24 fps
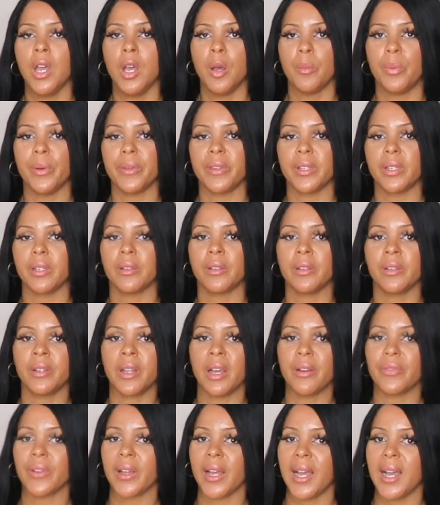but then on
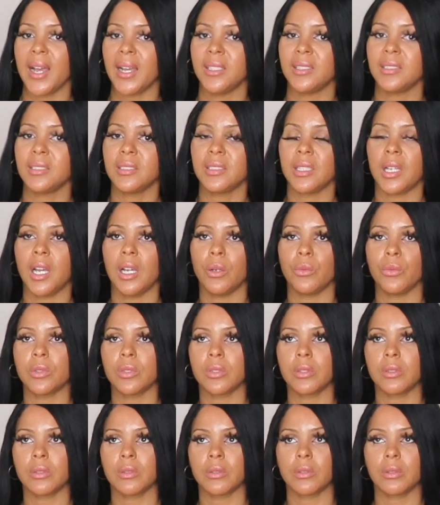another hand, I
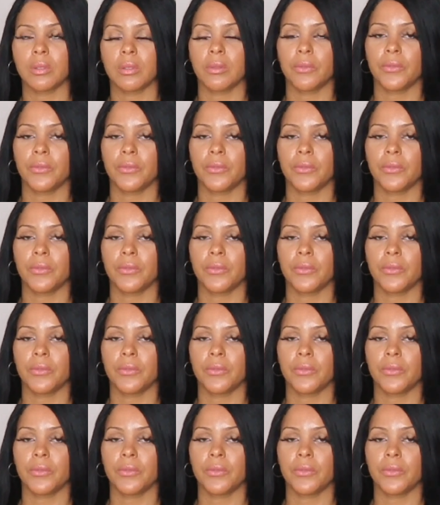was